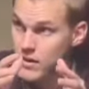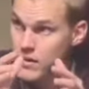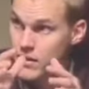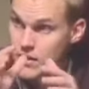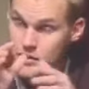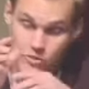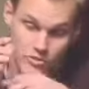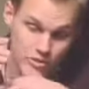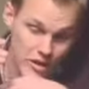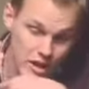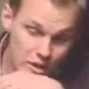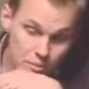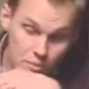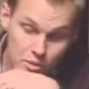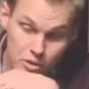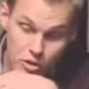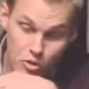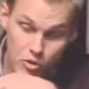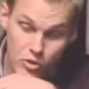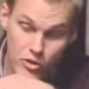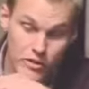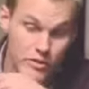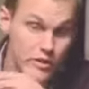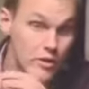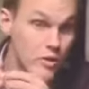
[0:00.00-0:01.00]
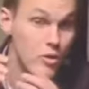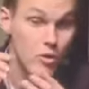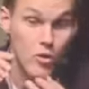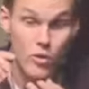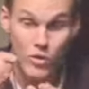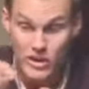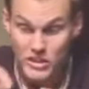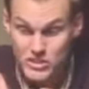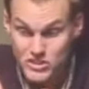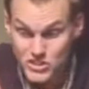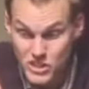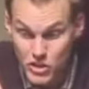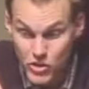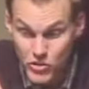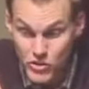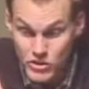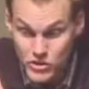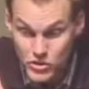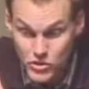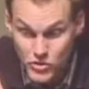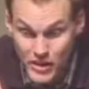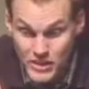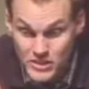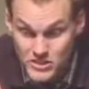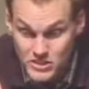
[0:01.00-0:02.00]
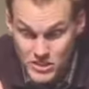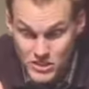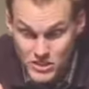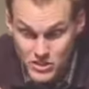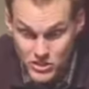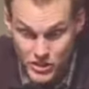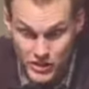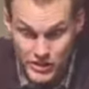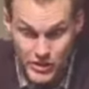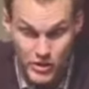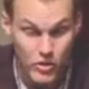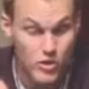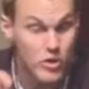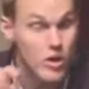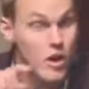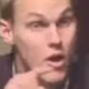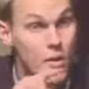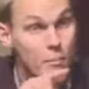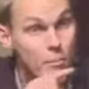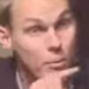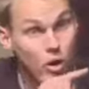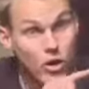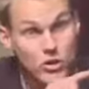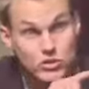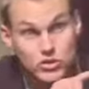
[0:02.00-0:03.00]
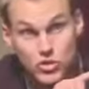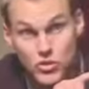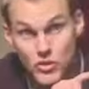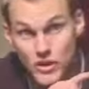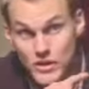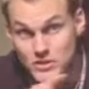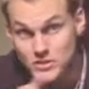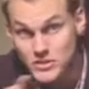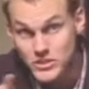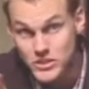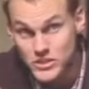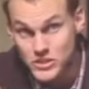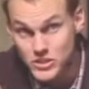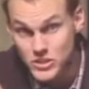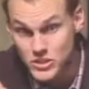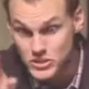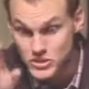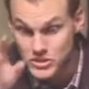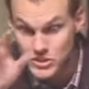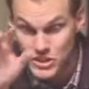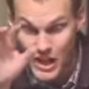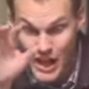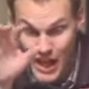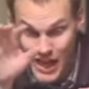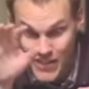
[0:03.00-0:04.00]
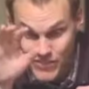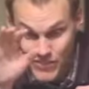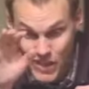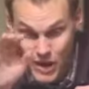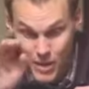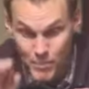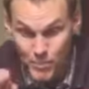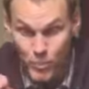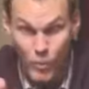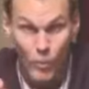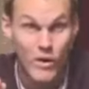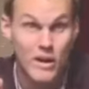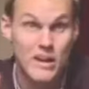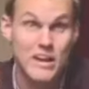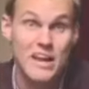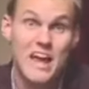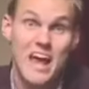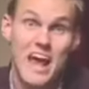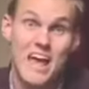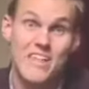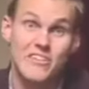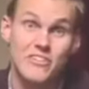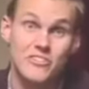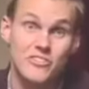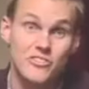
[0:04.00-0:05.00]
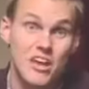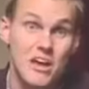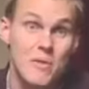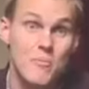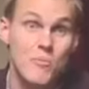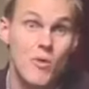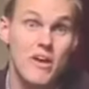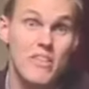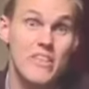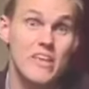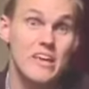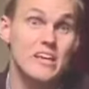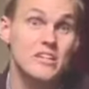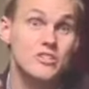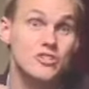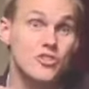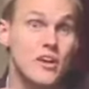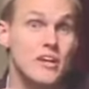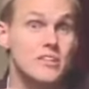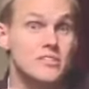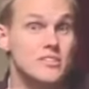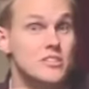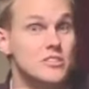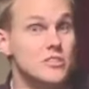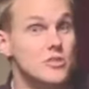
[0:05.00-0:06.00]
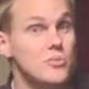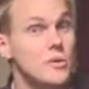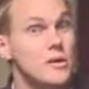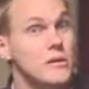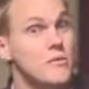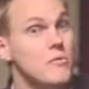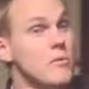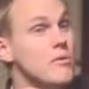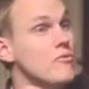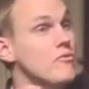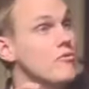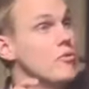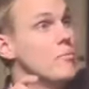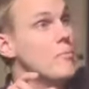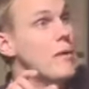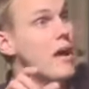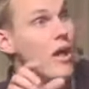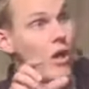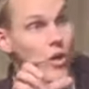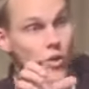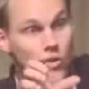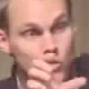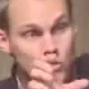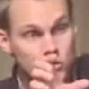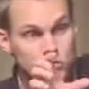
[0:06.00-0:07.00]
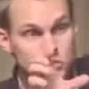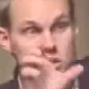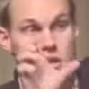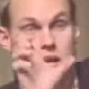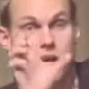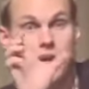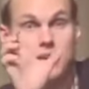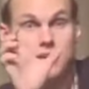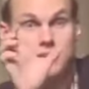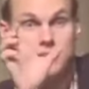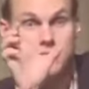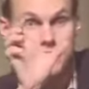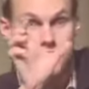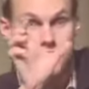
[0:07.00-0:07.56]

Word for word: There's ambiguity there. Consider the transition here. Paul transitions at that point in the same way that he transitioned when he went from elders to